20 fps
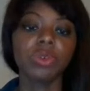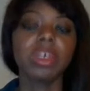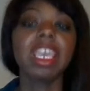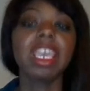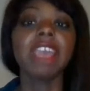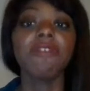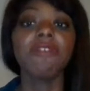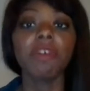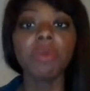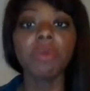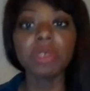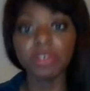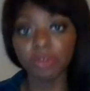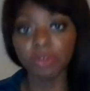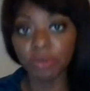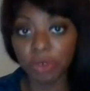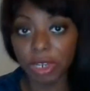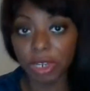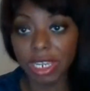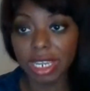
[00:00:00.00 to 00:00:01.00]
If it was
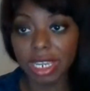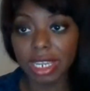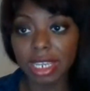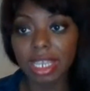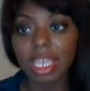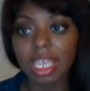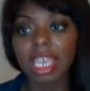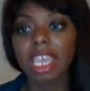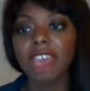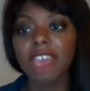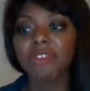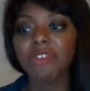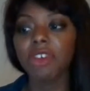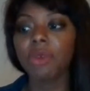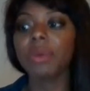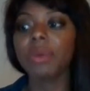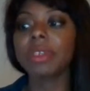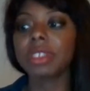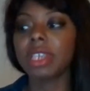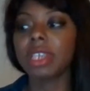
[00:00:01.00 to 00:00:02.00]
free, if it
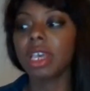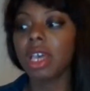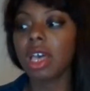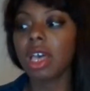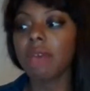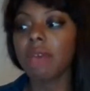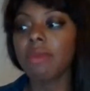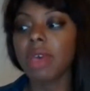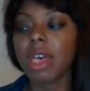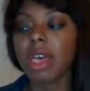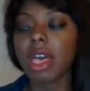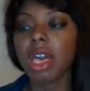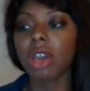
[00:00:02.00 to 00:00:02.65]
was a